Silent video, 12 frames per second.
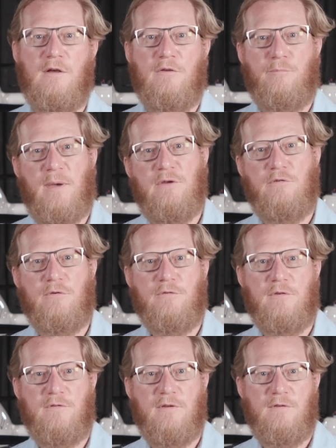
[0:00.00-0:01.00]
spatial
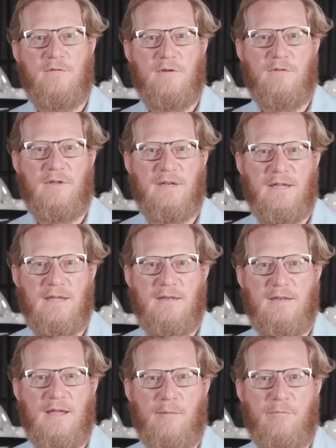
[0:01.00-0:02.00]
statistics, and
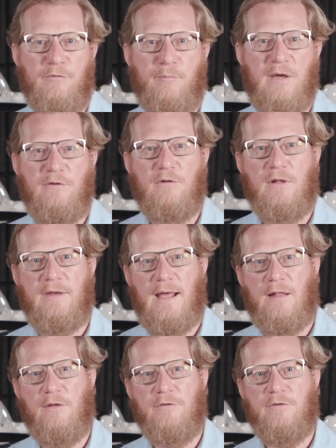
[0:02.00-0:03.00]
in-depth spatial
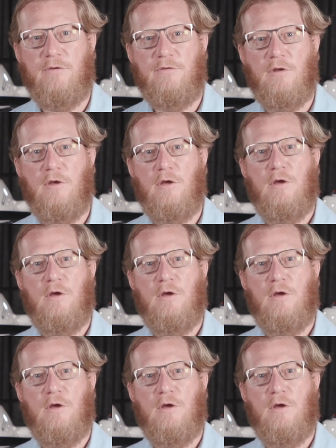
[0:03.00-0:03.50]
analysis